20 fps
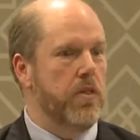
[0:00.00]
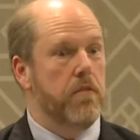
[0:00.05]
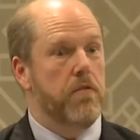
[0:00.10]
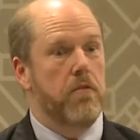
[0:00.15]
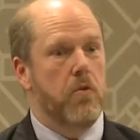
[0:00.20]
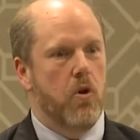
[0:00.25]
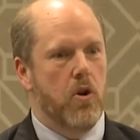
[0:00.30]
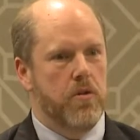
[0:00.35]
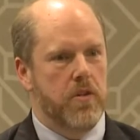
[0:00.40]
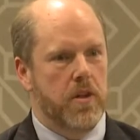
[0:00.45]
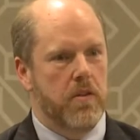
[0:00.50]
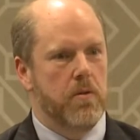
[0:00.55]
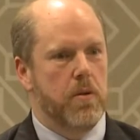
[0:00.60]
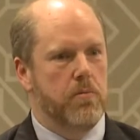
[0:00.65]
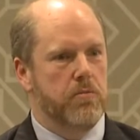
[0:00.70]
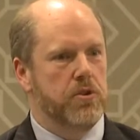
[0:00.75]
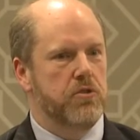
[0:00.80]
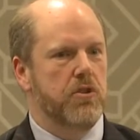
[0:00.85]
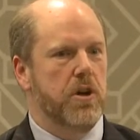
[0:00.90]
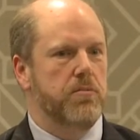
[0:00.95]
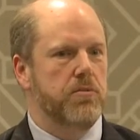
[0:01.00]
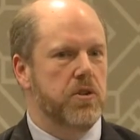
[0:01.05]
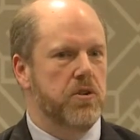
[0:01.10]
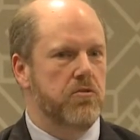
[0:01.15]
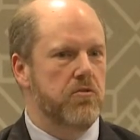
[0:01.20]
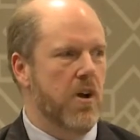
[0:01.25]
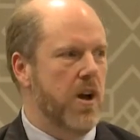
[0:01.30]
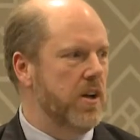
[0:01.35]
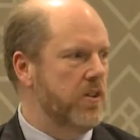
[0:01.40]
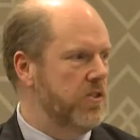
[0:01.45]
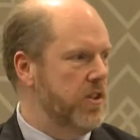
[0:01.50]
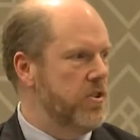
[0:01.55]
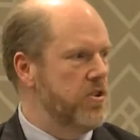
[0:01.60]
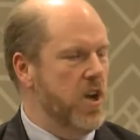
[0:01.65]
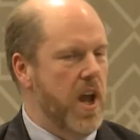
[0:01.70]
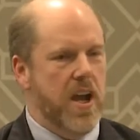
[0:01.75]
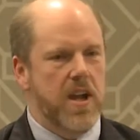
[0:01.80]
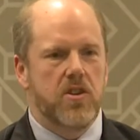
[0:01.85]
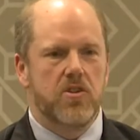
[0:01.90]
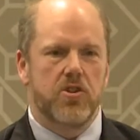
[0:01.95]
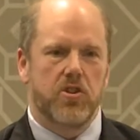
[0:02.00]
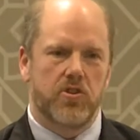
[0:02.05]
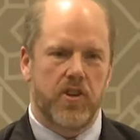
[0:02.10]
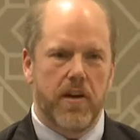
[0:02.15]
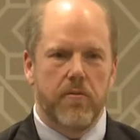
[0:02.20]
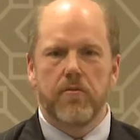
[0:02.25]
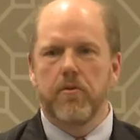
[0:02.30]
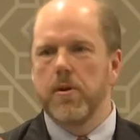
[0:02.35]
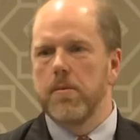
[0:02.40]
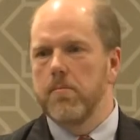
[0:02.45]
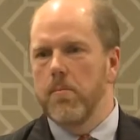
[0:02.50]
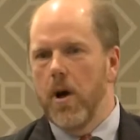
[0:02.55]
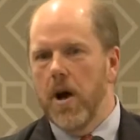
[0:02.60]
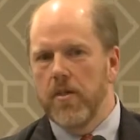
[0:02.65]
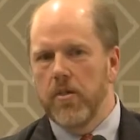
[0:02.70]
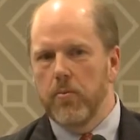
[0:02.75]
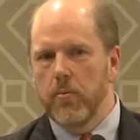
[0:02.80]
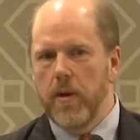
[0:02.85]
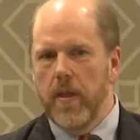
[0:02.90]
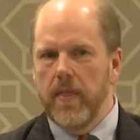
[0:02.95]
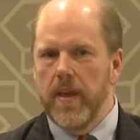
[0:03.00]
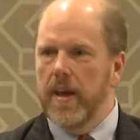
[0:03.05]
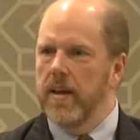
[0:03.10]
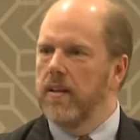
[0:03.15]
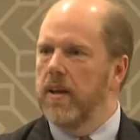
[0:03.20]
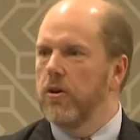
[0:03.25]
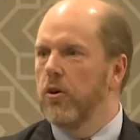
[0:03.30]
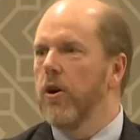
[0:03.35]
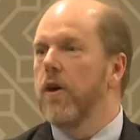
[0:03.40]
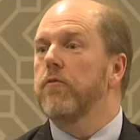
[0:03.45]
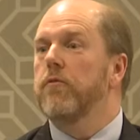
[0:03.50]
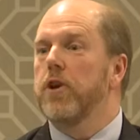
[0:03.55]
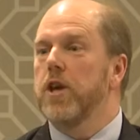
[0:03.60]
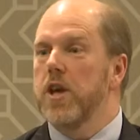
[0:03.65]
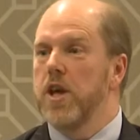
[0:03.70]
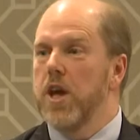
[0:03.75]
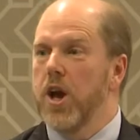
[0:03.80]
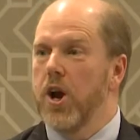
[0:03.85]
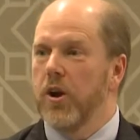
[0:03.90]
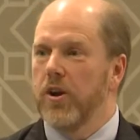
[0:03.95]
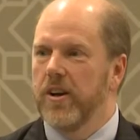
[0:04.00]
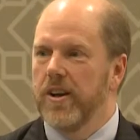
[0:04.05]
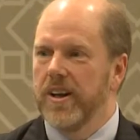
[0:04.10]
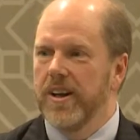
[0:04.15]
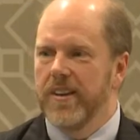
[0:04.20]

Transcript: The, for, the prescription drugs, the changes every month when they, or every year,